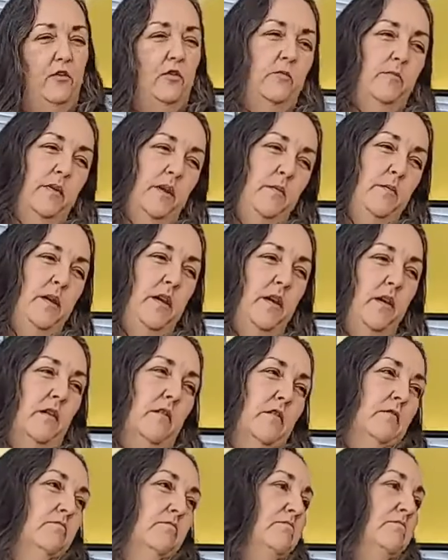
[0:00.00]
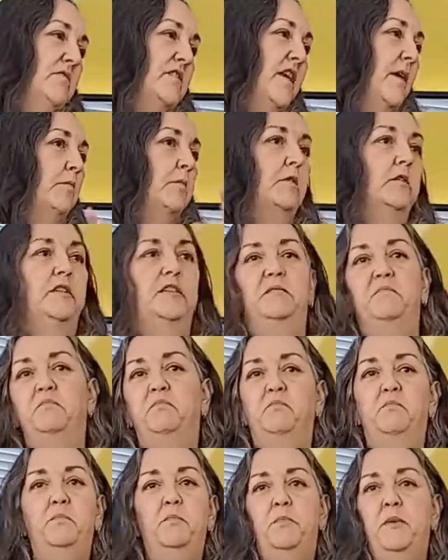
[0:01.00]
or maybe I'll dabble
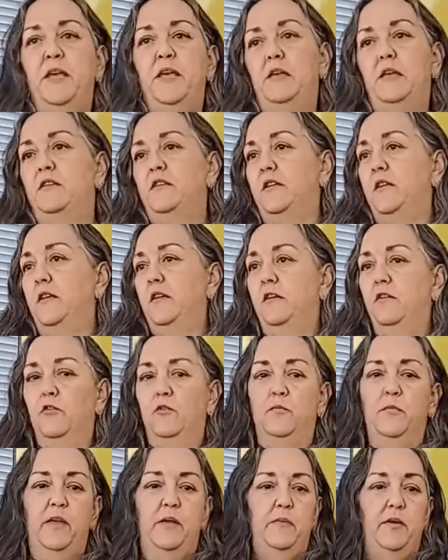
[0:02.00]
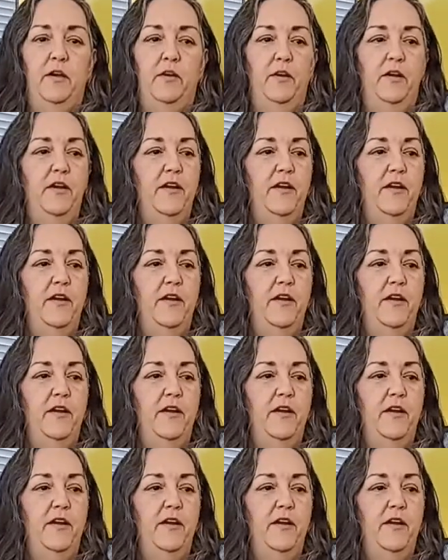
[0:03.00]
in painting, or maybe